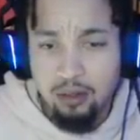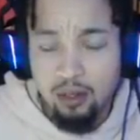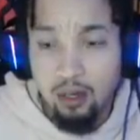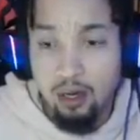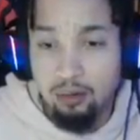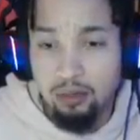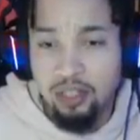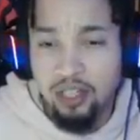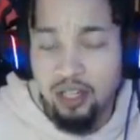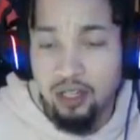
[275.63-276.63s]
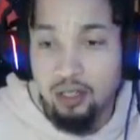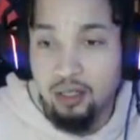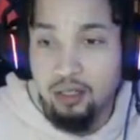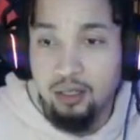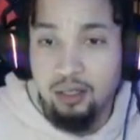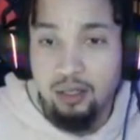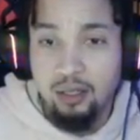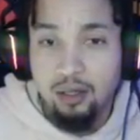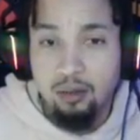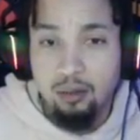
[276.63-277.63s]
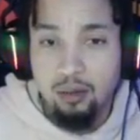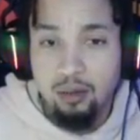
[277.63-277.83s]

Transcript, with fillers: Oh shit! Oh, he's red.